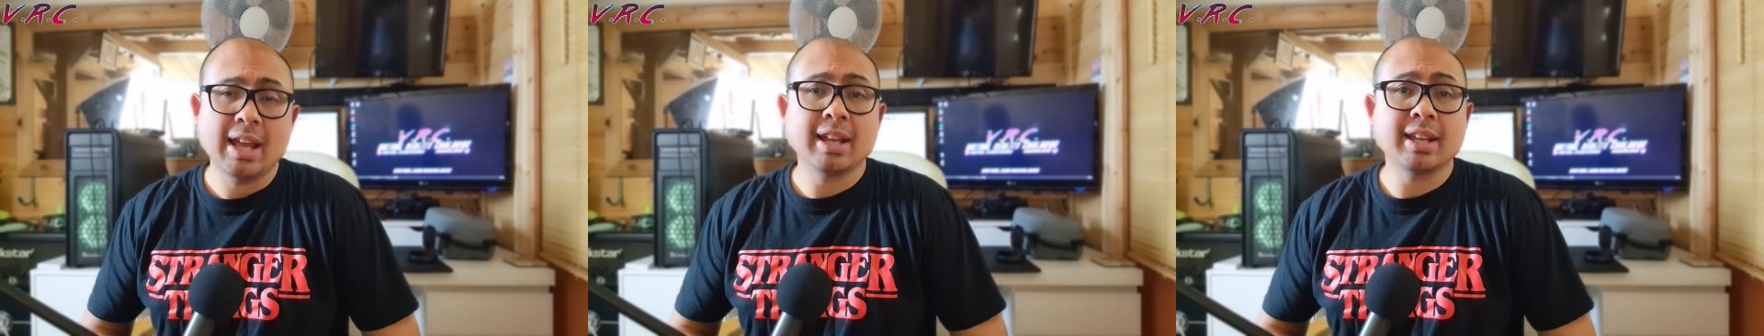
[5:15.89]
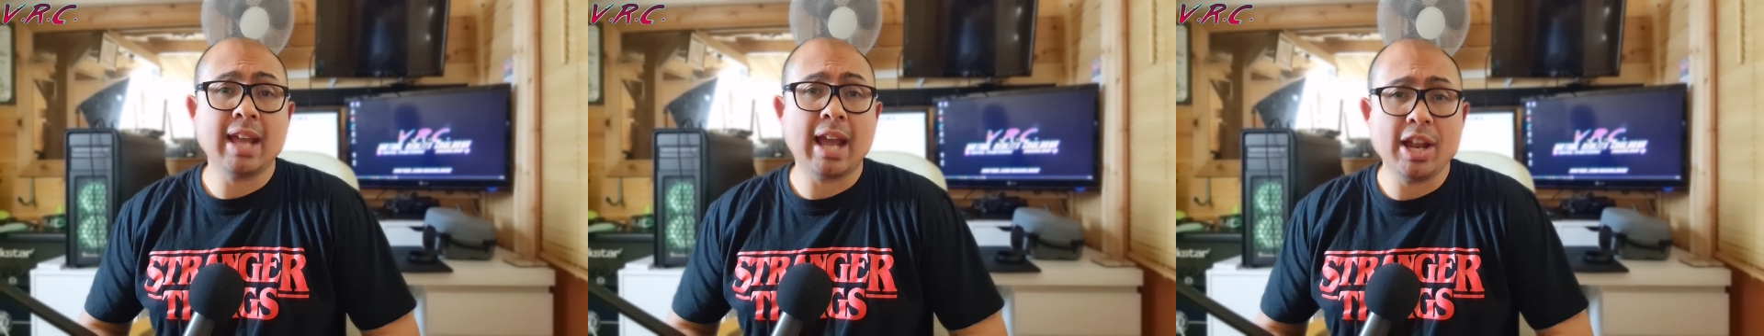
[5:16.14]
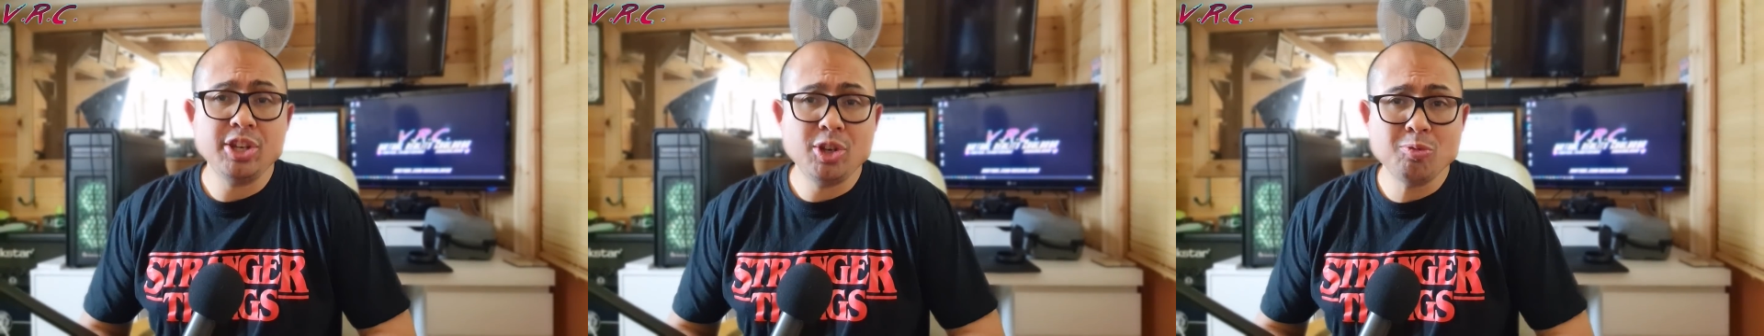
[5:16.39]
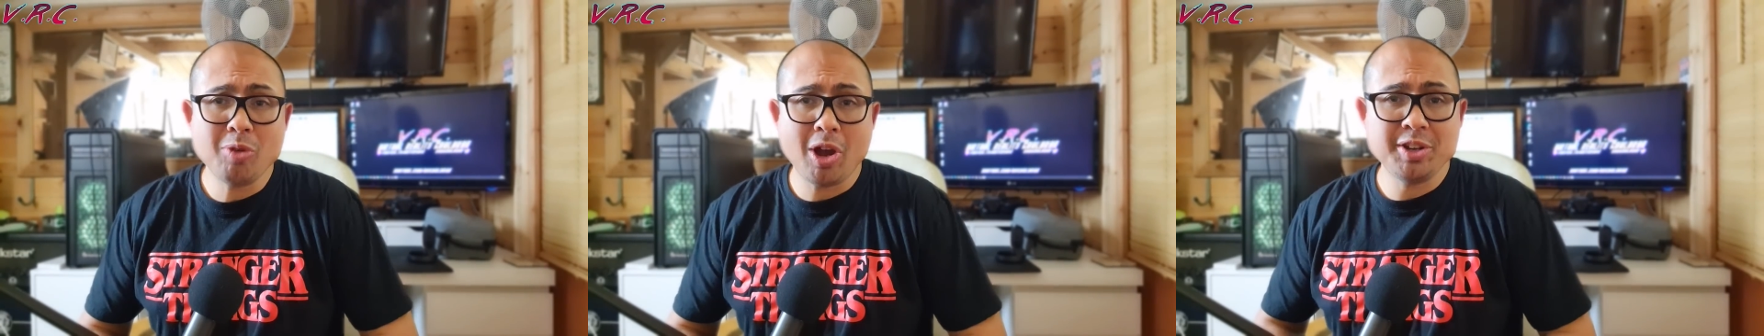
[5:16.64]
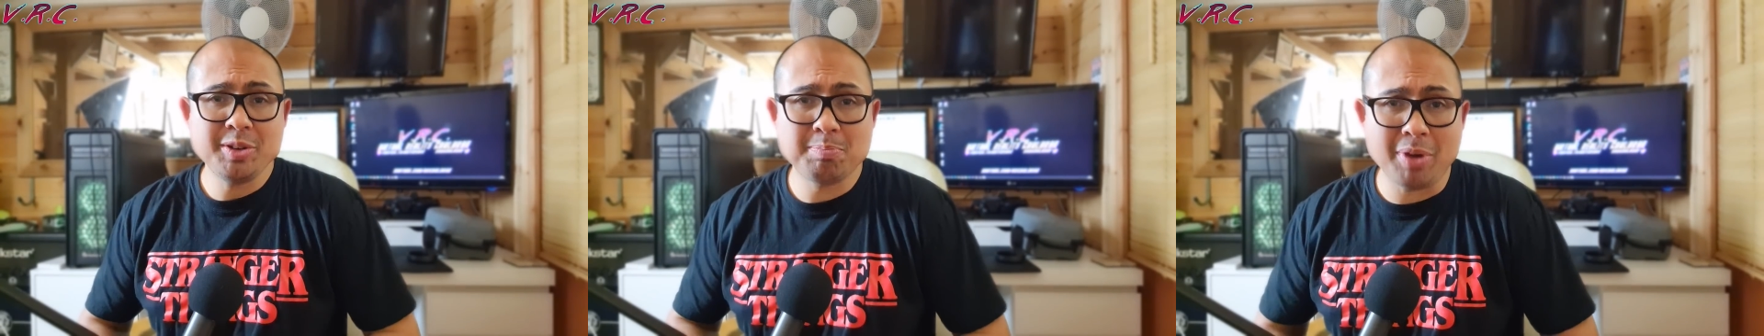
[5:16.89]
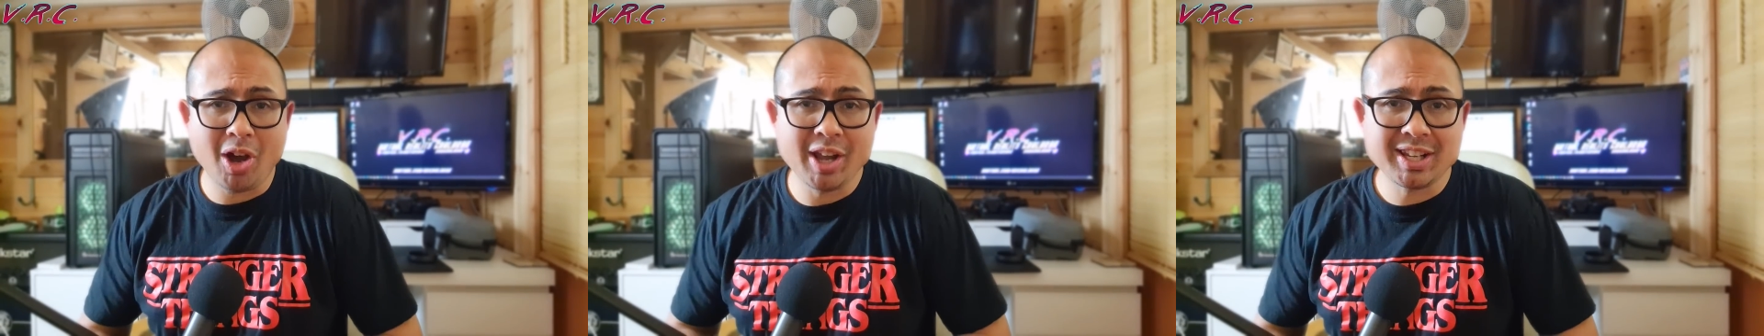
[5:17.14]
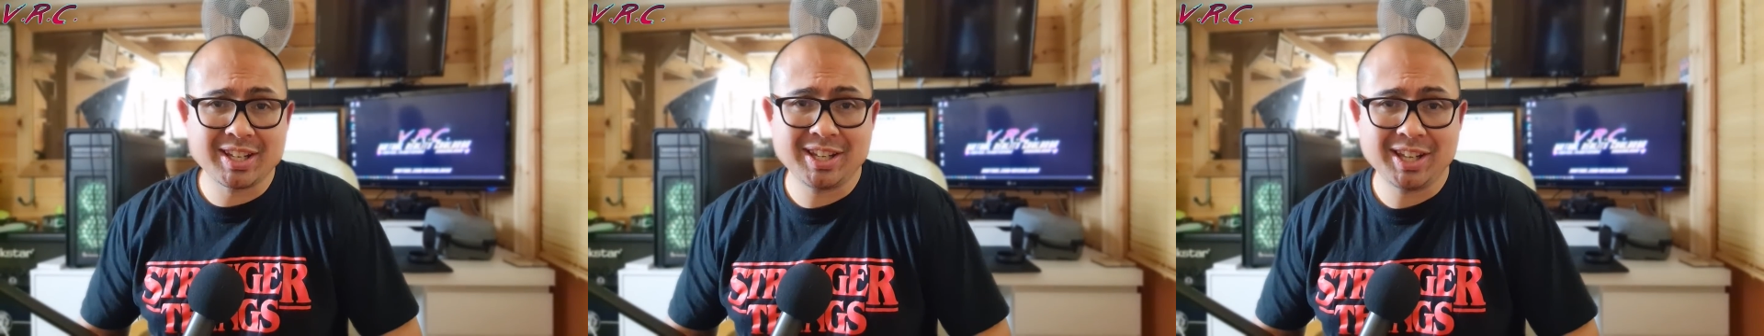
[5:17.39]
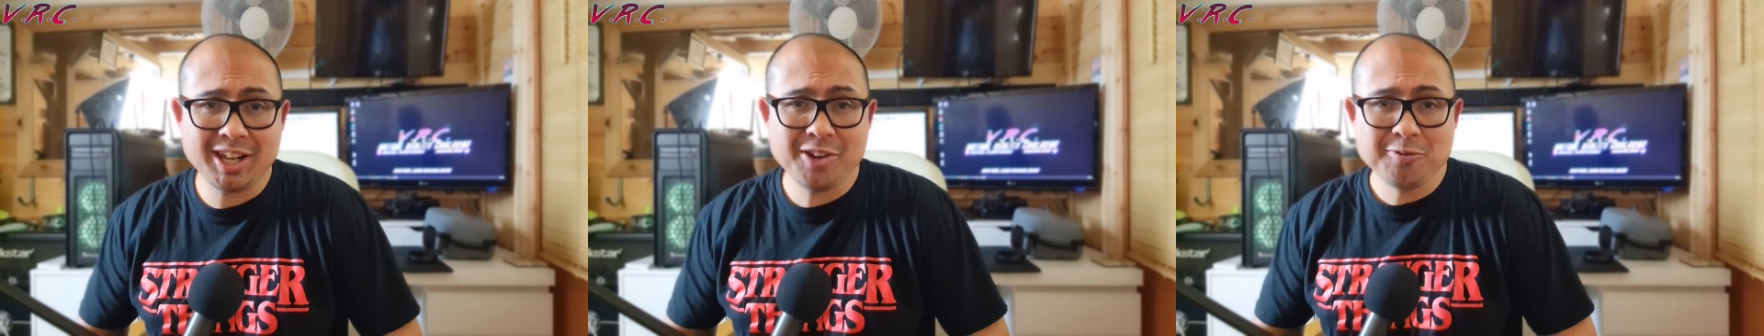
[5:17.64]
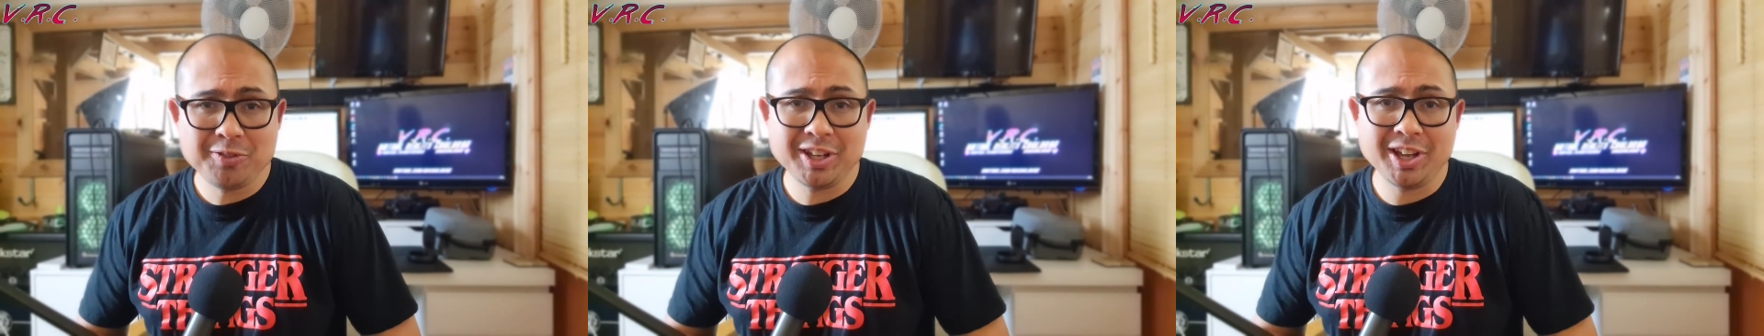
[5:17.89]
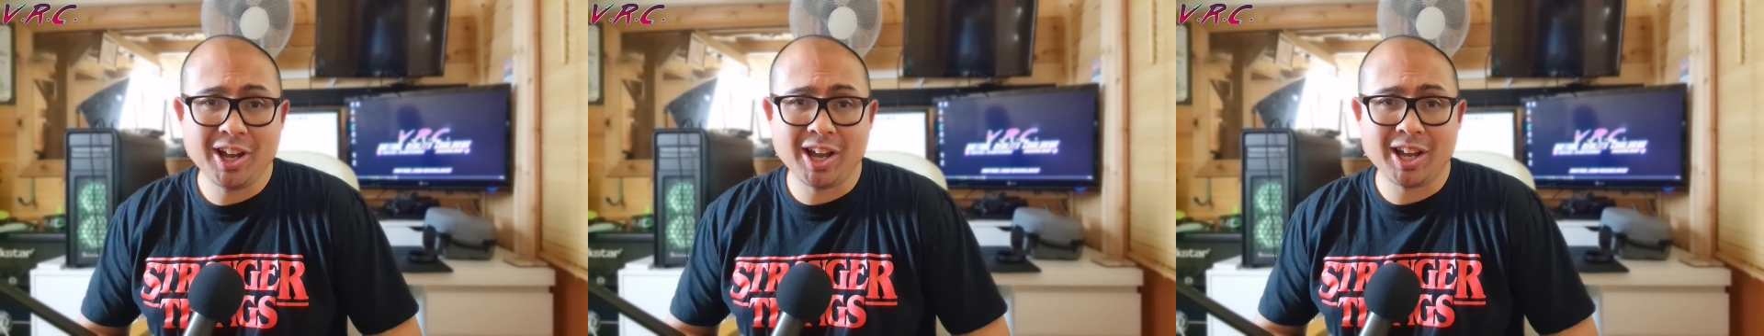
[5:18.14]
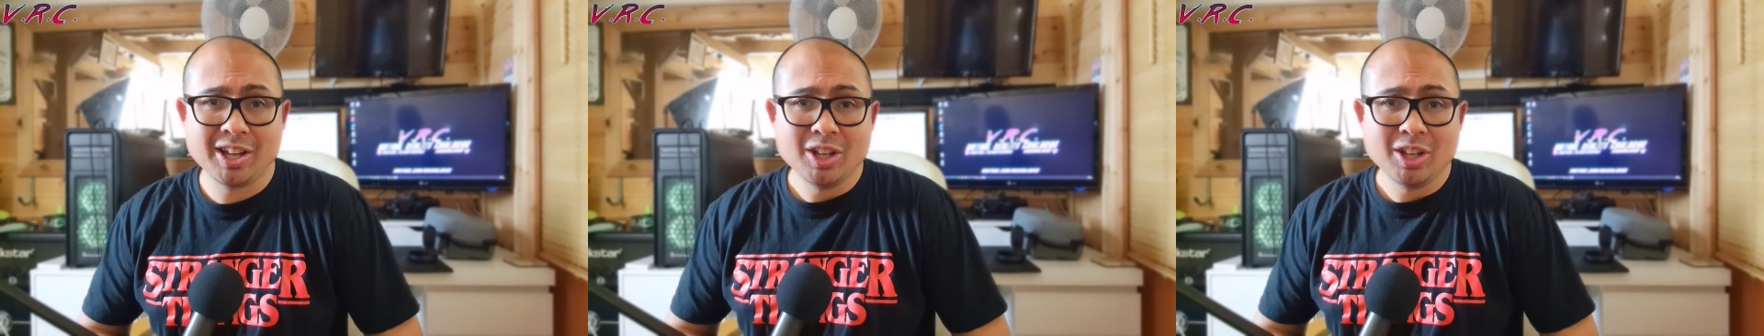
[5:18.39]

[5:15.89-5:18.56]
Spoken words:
can you ride a bike in VR?